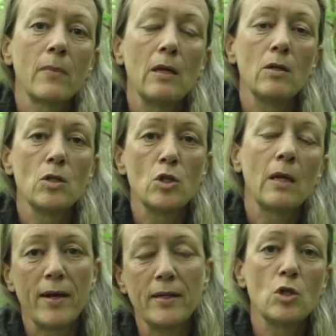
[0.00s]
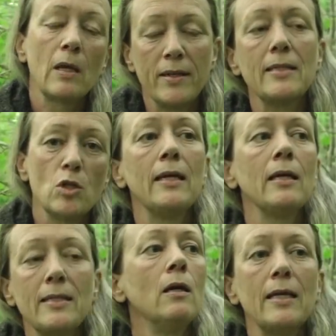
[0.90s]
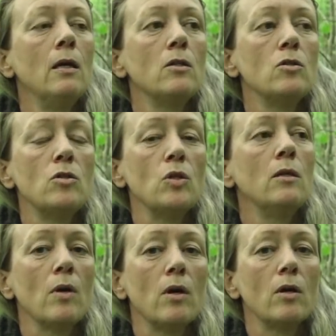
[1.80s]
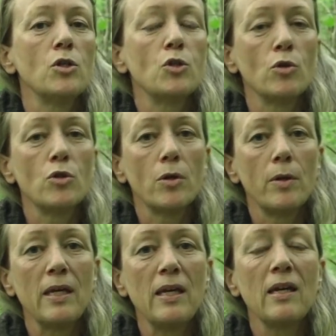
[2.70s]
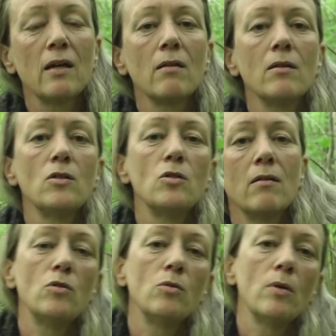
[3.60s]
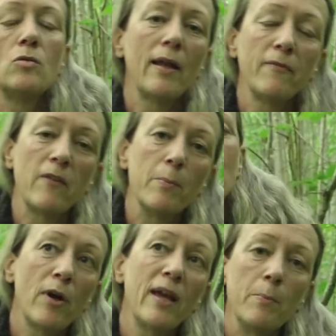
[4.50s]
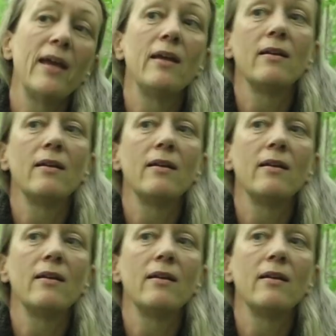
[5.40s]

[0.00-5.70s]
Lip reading: stranded knitting, to do a short row heel, to do a Latvian braid,